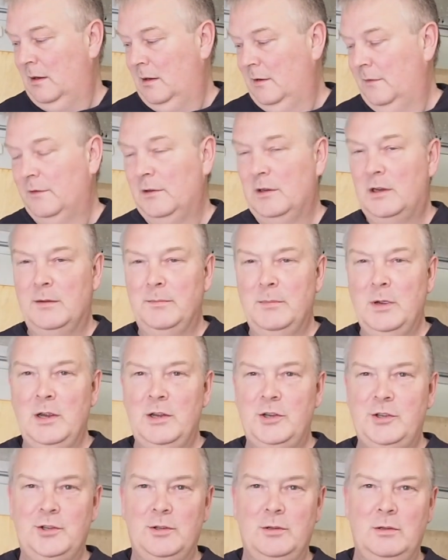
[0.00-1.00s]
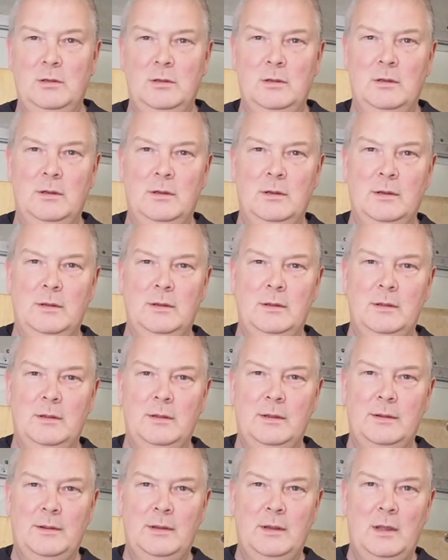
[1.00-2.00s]
For a commercial
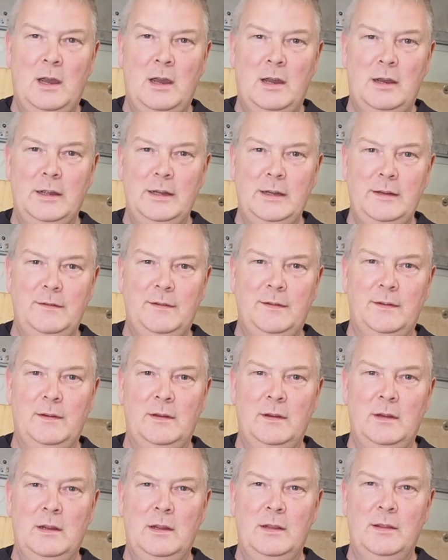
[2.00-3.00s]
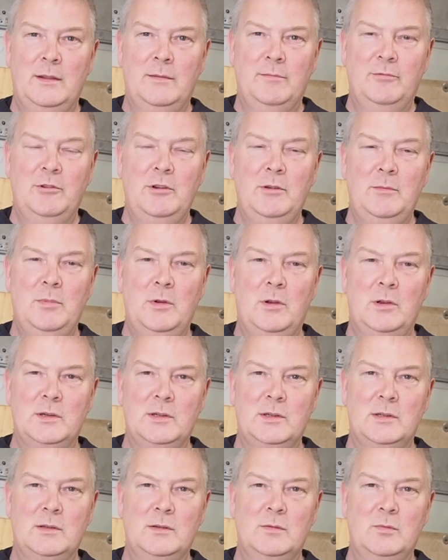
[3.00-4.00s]
hive, the brood
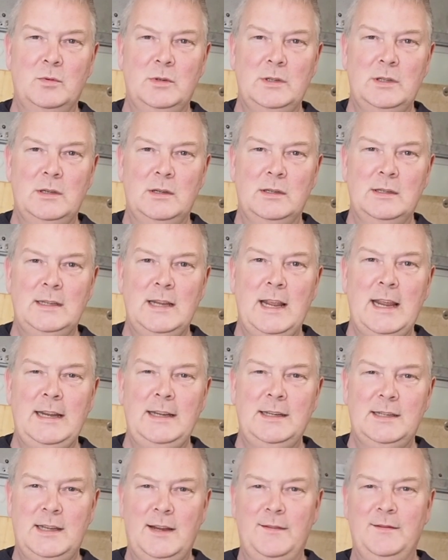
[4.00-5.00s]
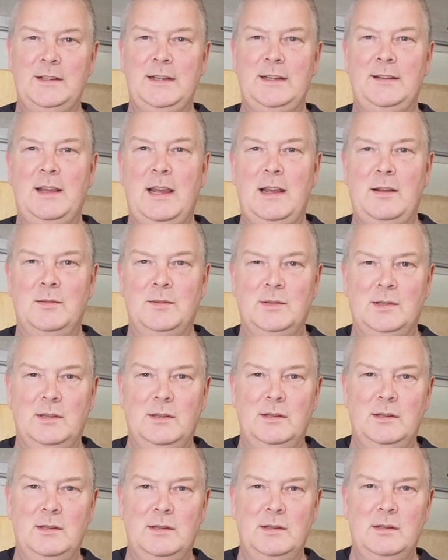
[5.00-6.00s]
box would contain
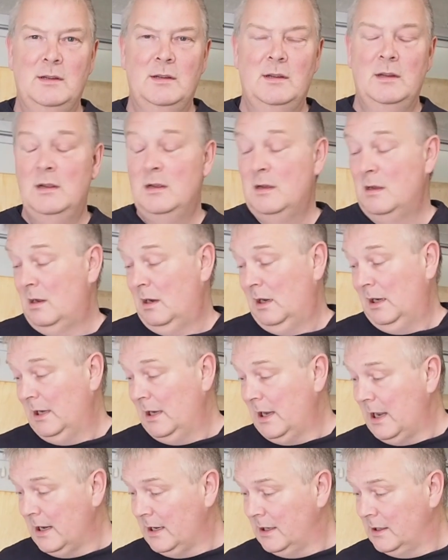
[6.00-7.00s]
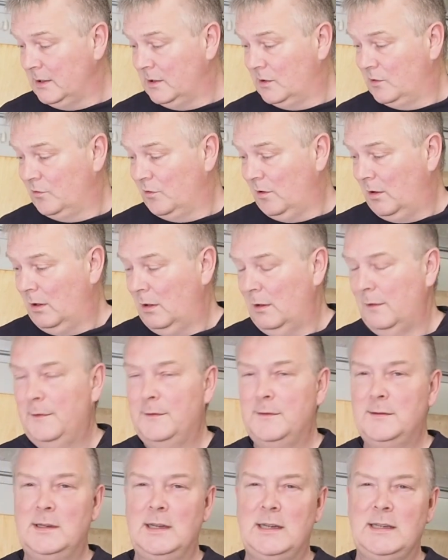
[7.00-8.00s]
70,000, Langstroth
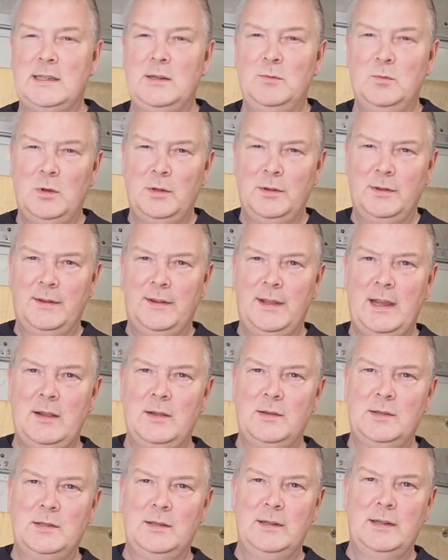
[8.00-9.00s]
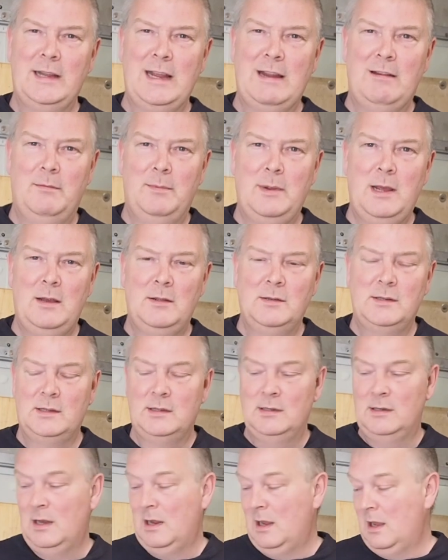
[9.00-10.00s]
61,000 thereabouts,